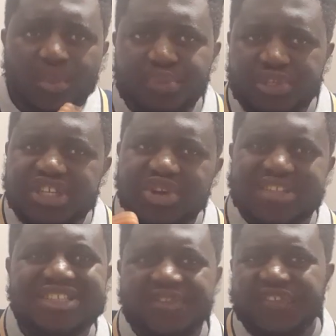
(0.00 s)
putting
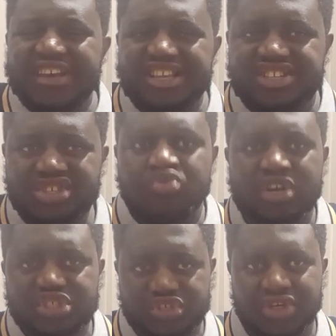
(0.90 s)
yourself in a
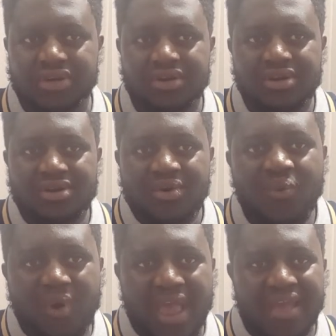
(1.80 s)
situation
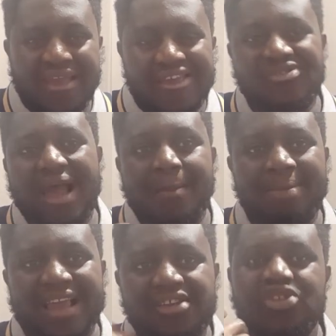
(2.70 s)
where you are buying